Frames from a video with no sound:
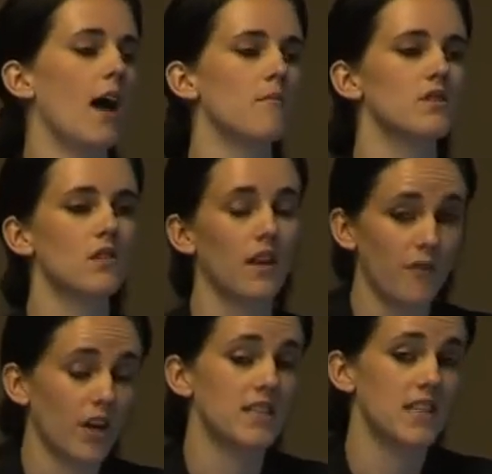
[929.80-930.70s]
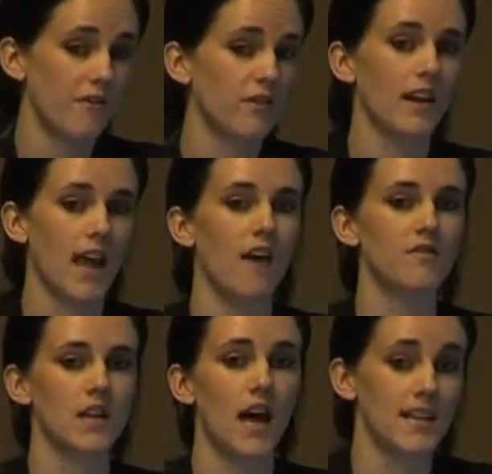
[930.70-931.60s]
South Africa definitely
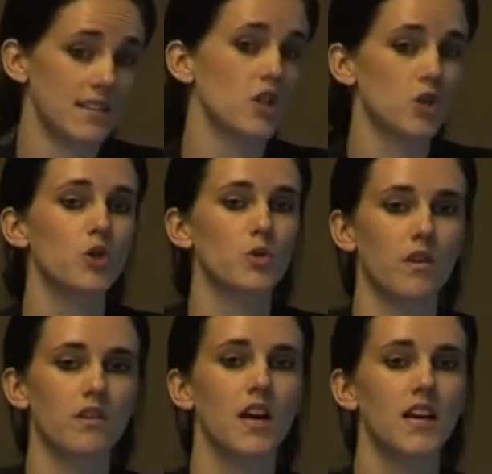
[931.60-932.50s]
has issues with